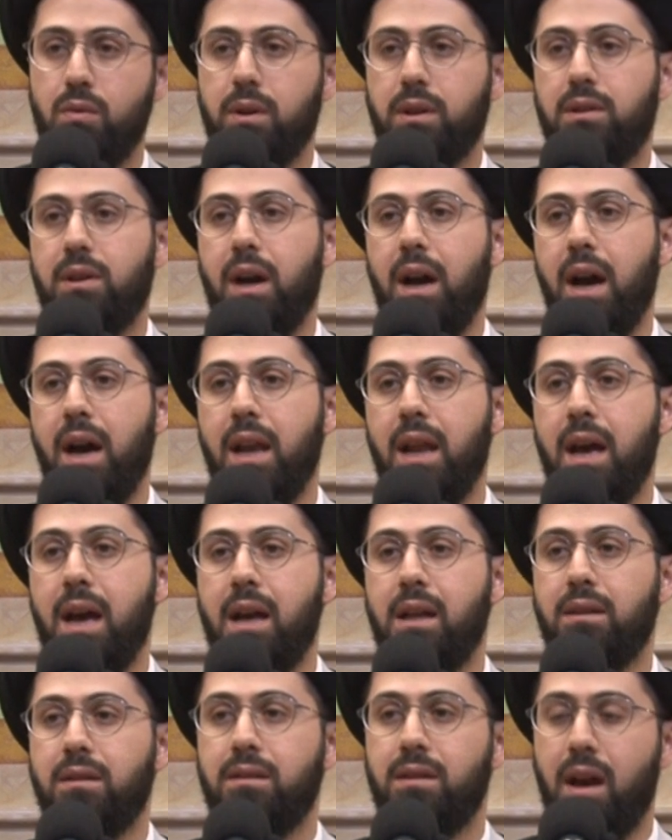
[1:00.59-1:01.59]
wa ta'ala
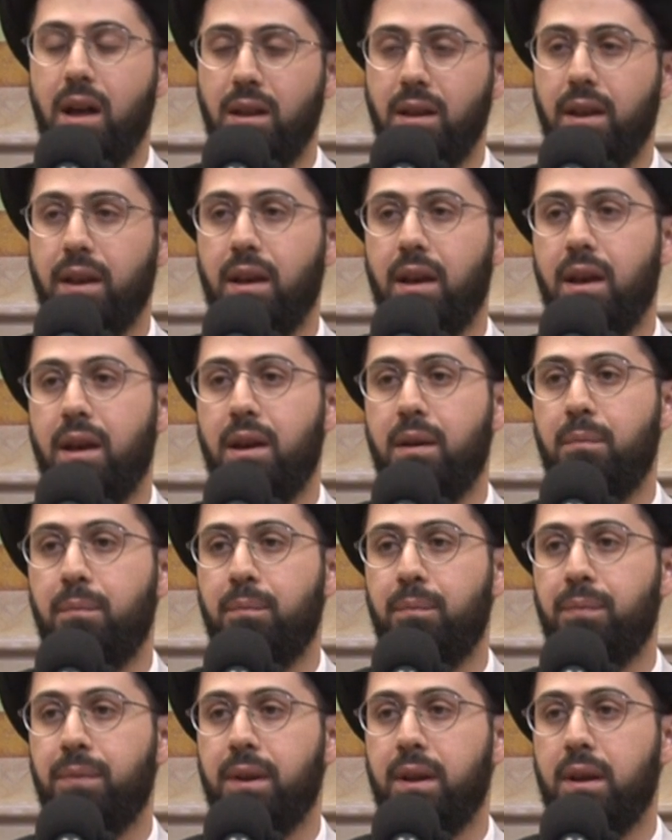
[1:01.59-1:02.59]
and telling
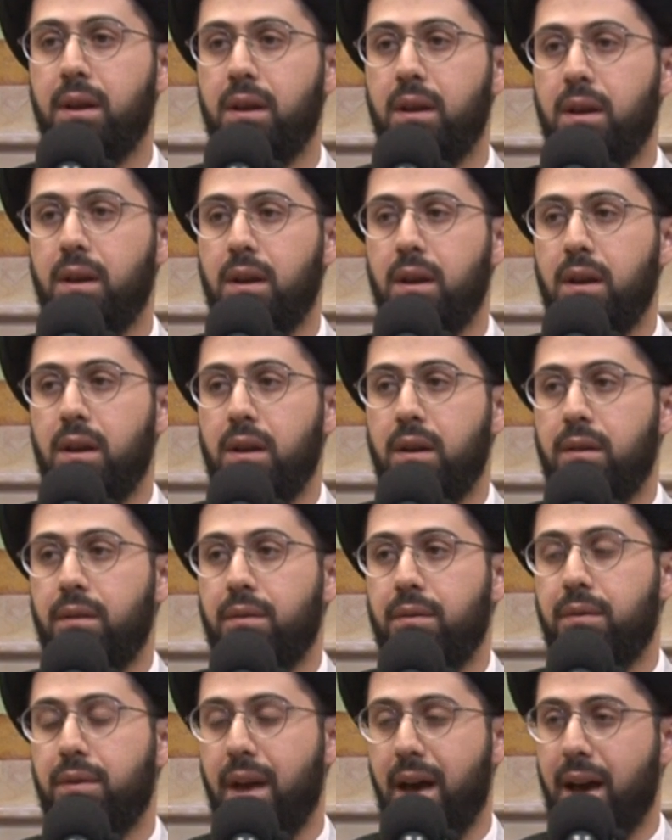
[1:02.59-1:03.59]
him
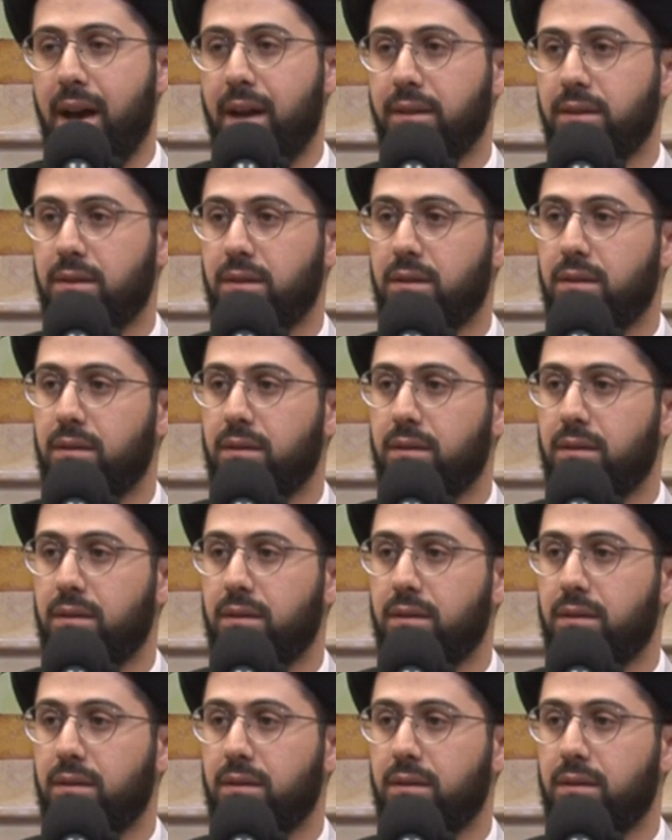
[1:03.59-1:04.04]
that